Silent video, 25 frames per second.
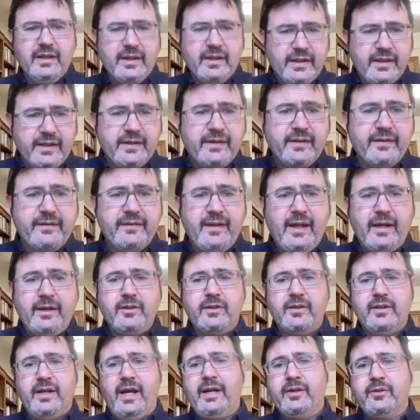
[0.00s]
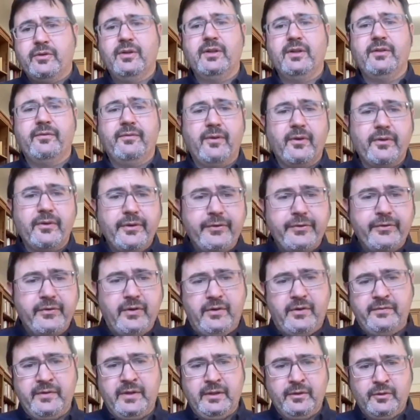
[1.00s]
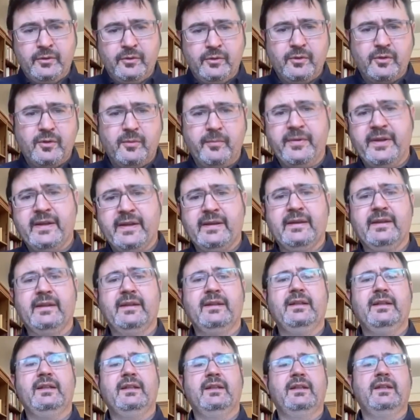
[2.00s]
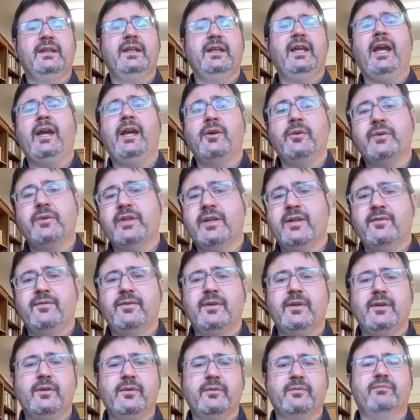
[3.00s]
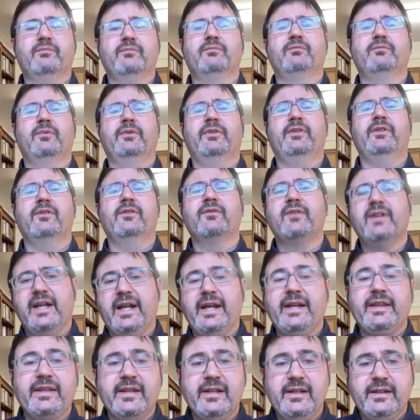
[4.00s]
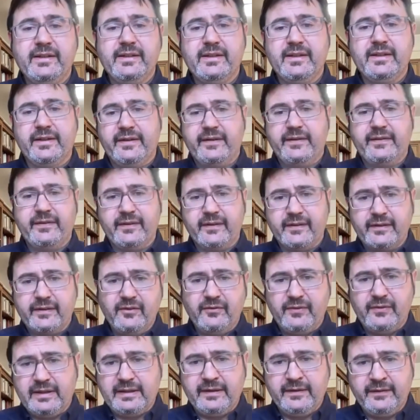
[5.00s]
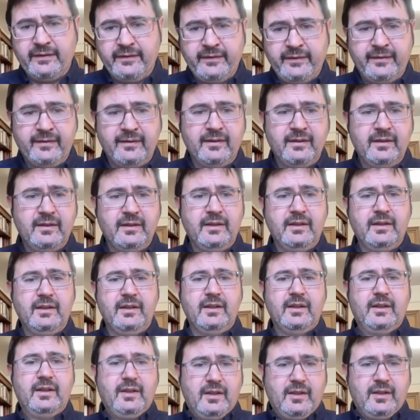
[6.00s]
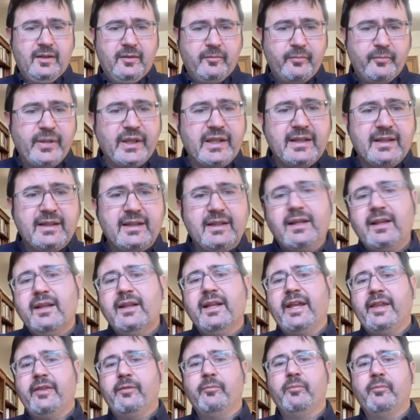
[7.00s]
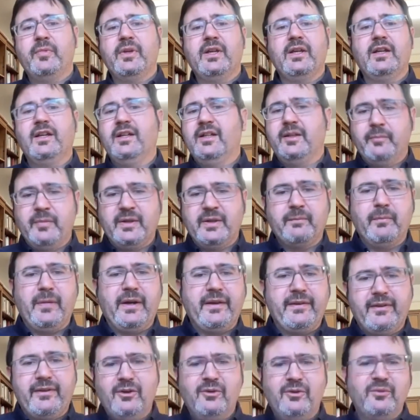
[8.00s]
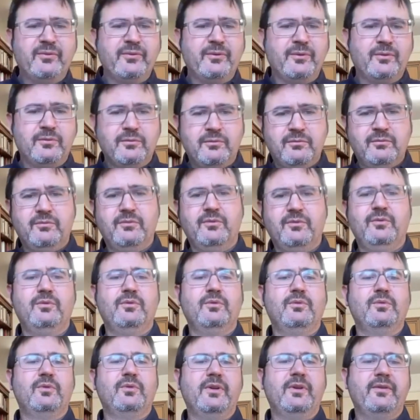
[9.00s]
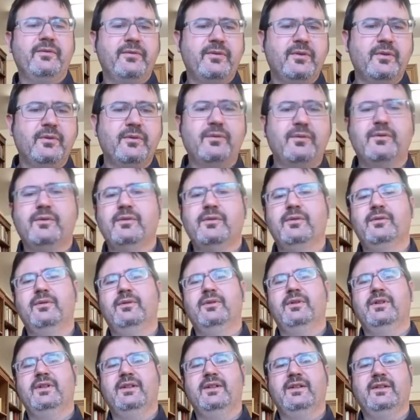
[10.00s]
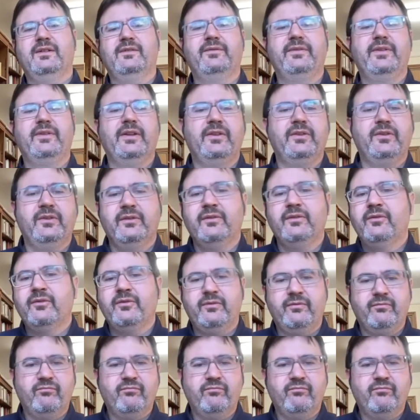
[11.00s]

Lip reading: It is actually for the Soviet group that KUTV was of greater literary significance, but let me limit myself to a few of the